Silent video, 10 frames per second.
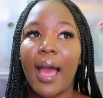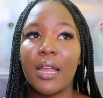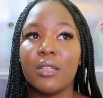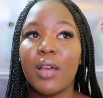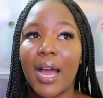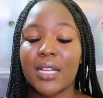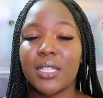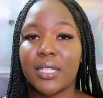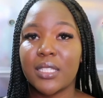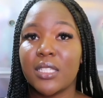and you
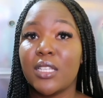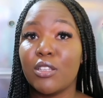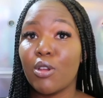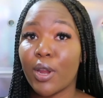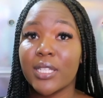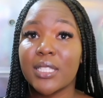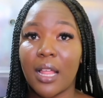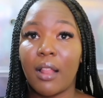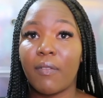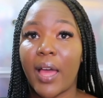actually see
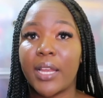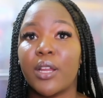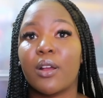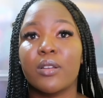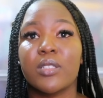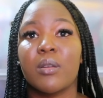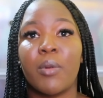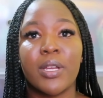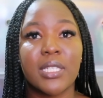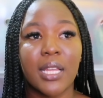yourself and your
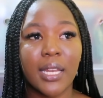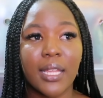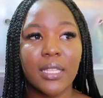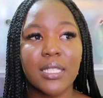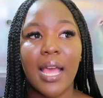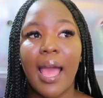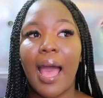customers in it,